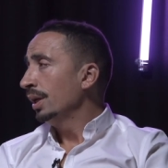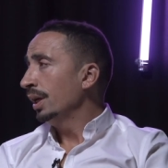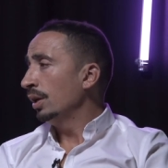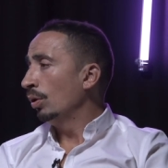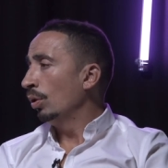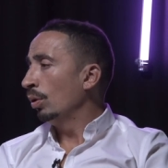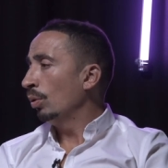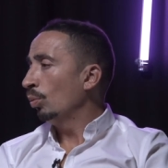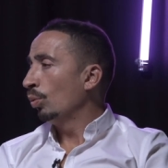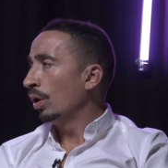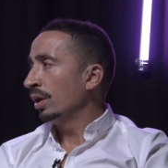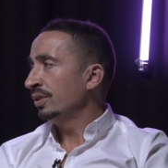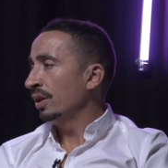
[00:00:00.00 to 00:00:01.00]
It all
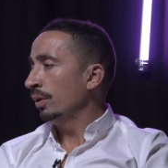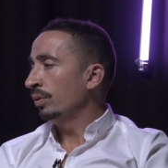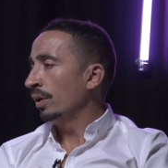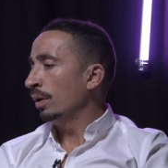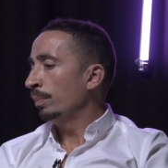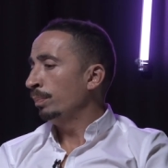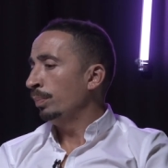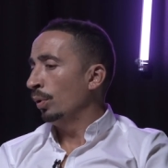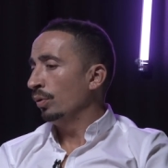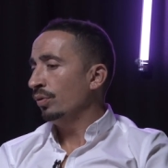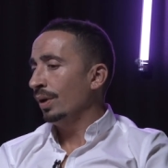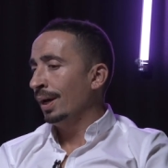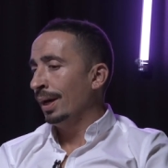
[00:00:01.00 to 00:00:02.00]
works out there,
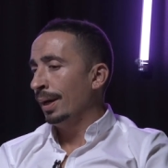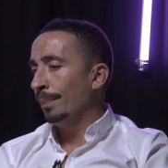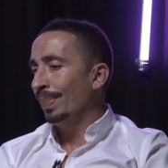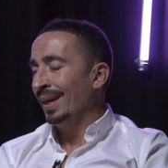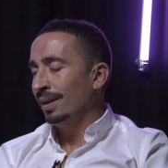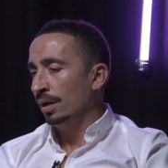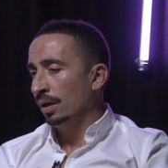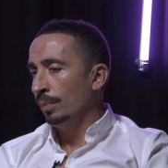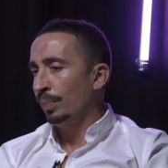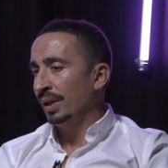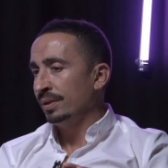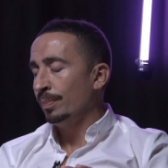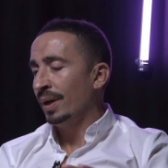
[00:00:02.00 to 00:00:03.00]
but it kind of
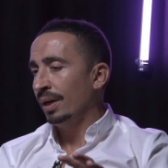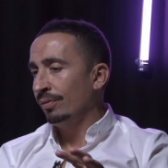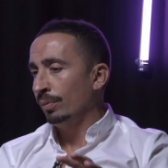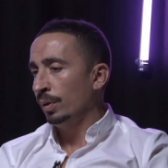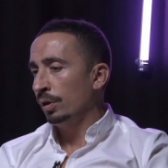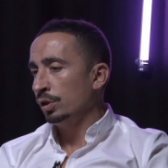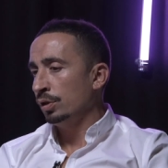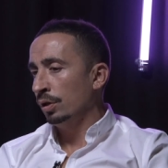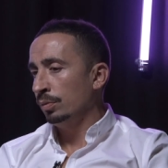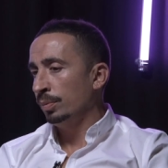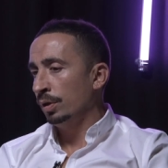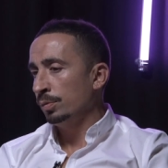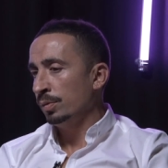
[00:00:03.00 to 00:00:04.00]
brings back from an Irish
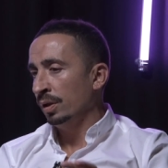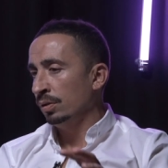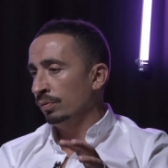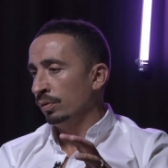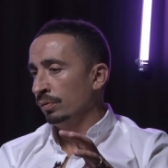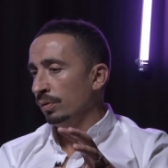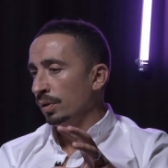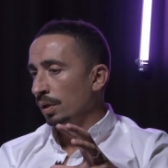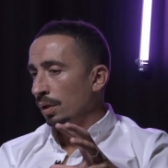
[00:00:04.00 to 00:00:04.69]
entrepreneur perspective of,